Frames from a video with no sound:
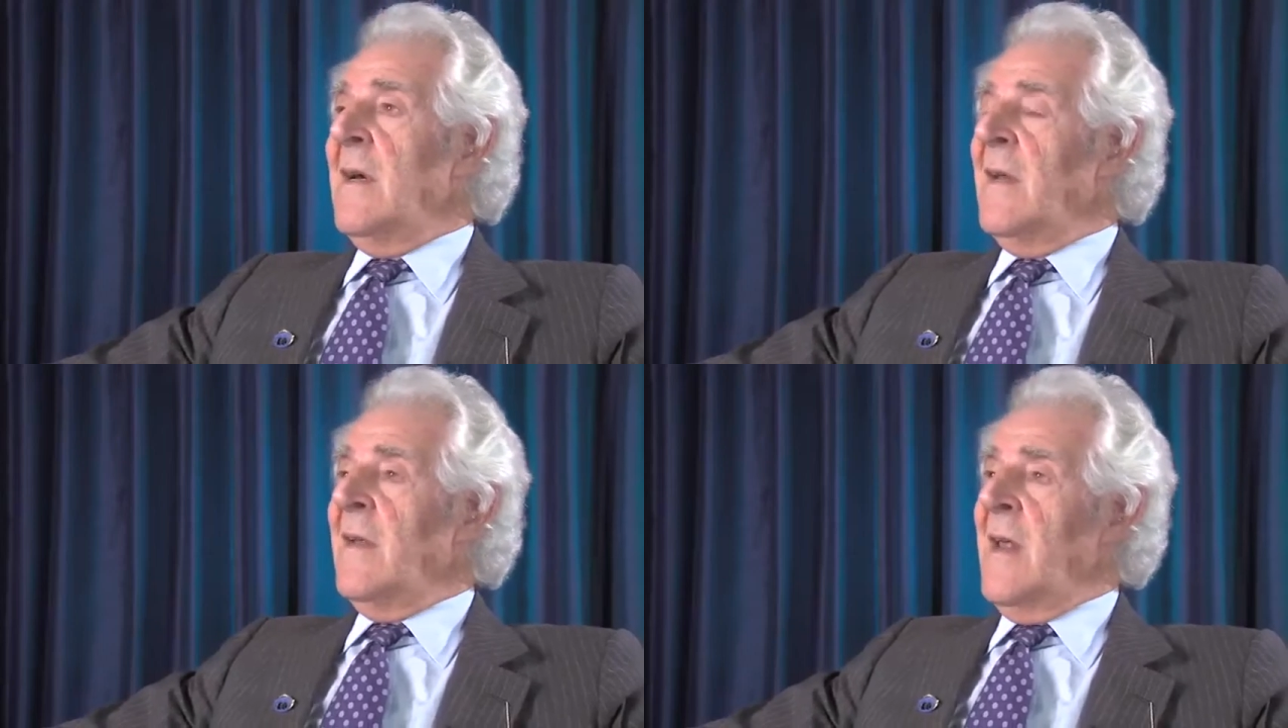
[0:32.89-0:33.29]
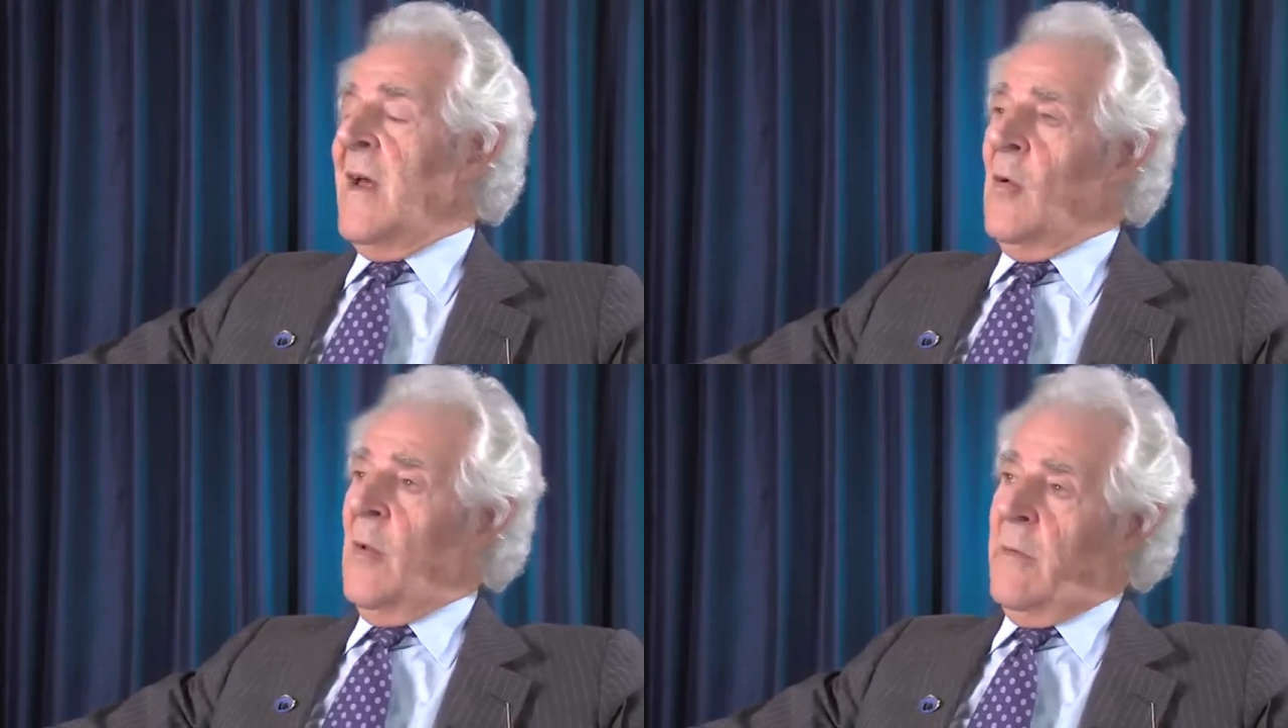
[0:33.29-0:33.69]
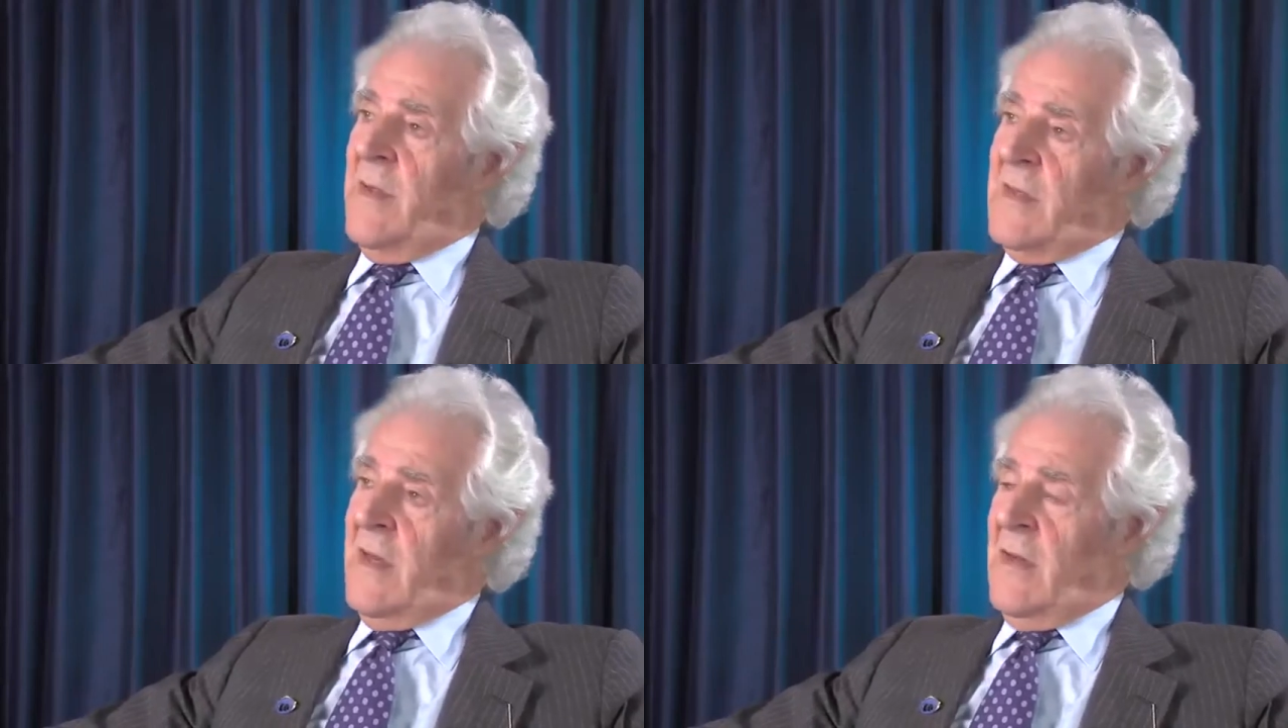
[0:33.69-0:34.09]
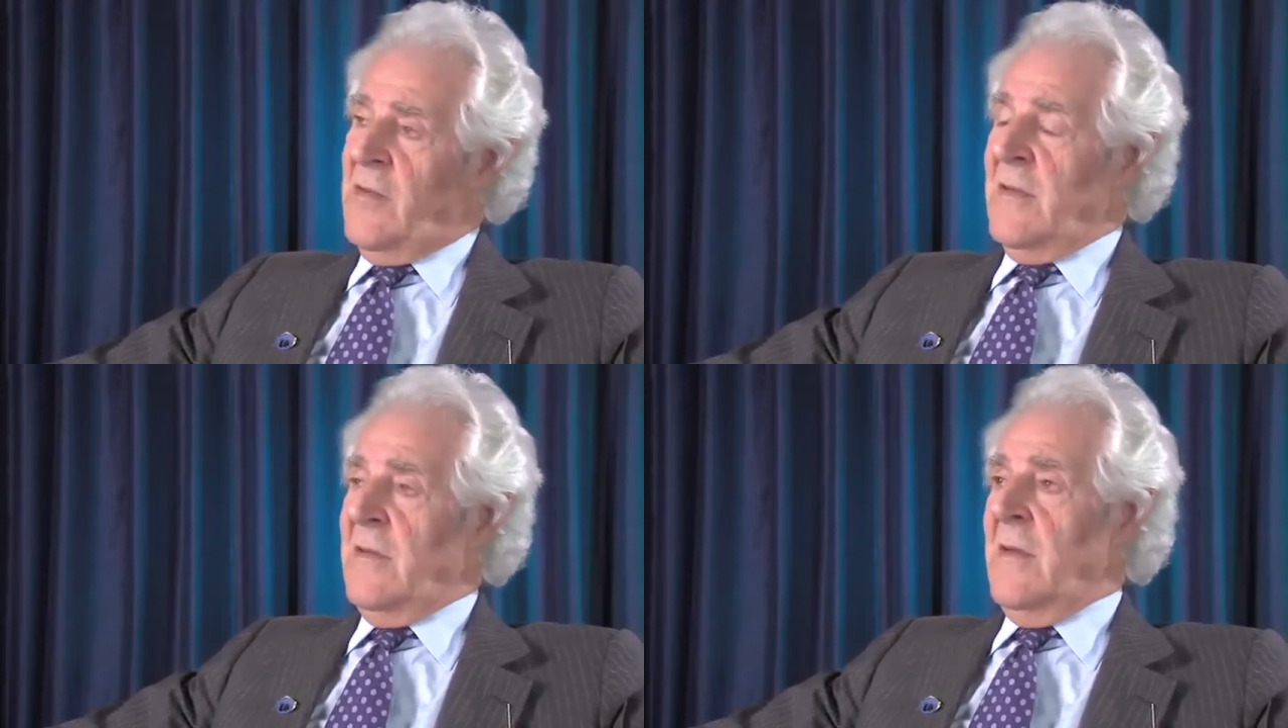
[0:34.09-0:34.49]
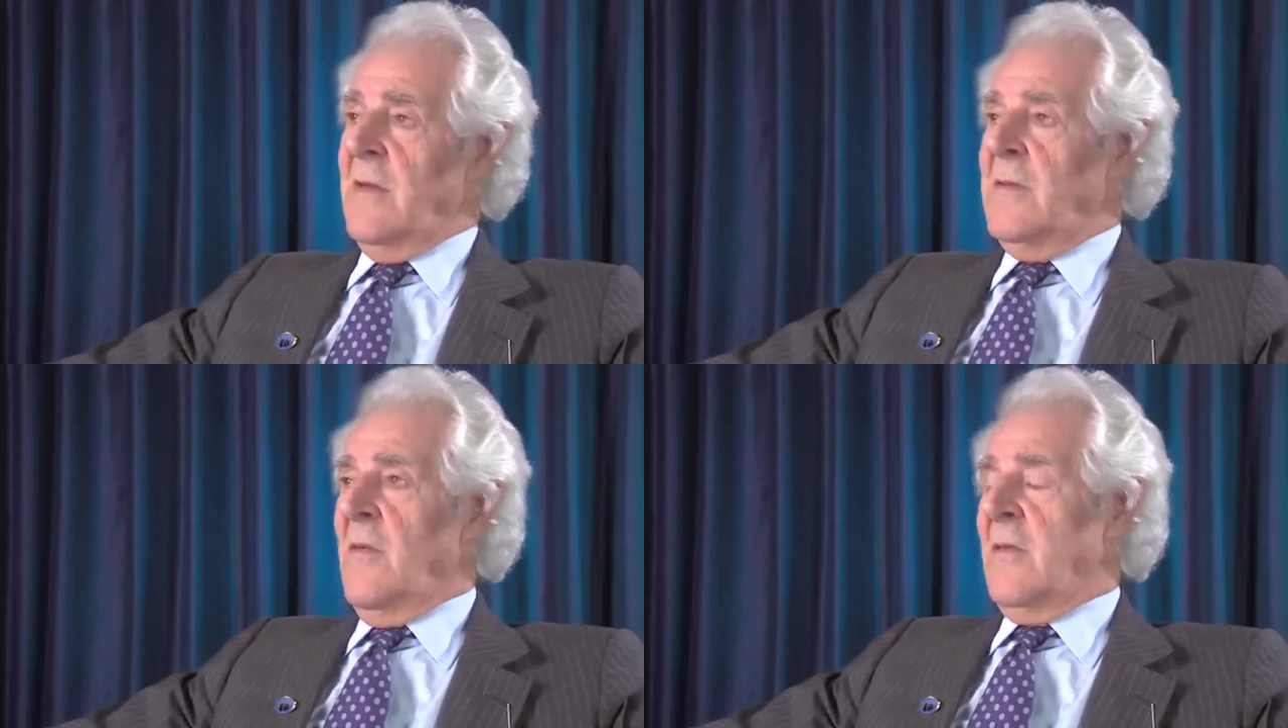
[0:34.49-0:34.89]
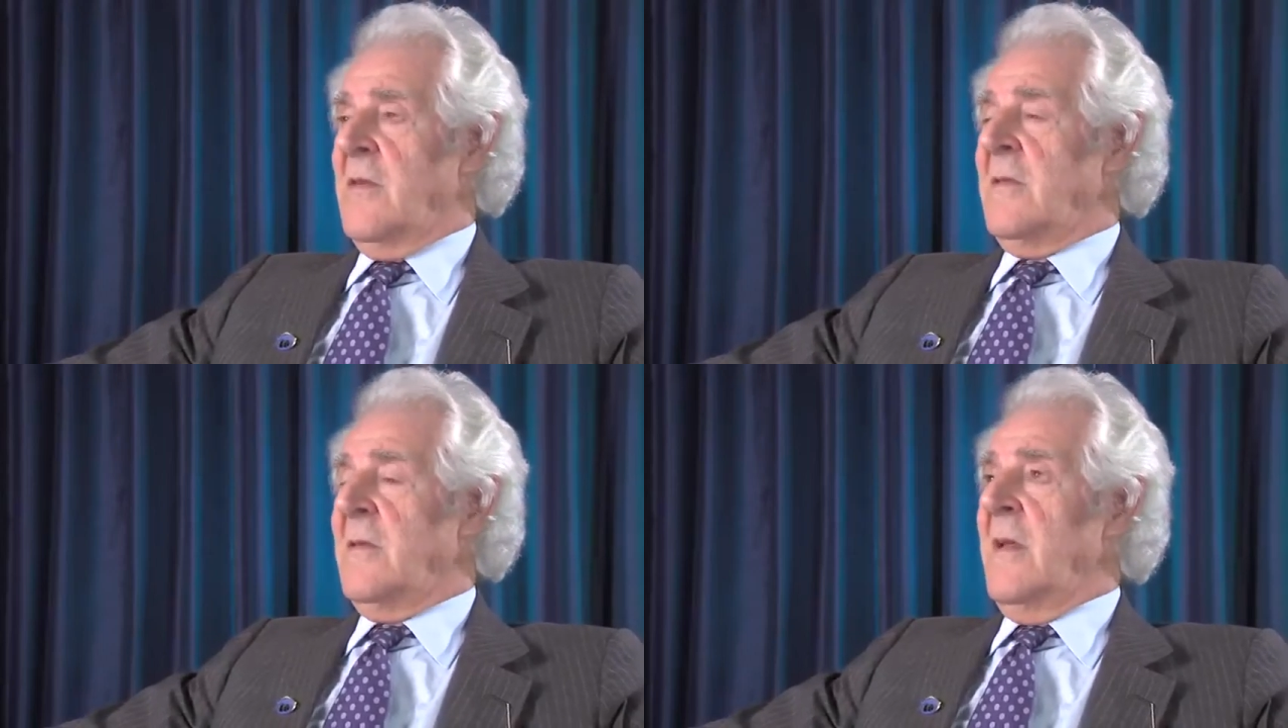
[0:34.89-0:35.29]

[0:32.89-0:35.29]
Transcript: And there all were surgeons and the doctors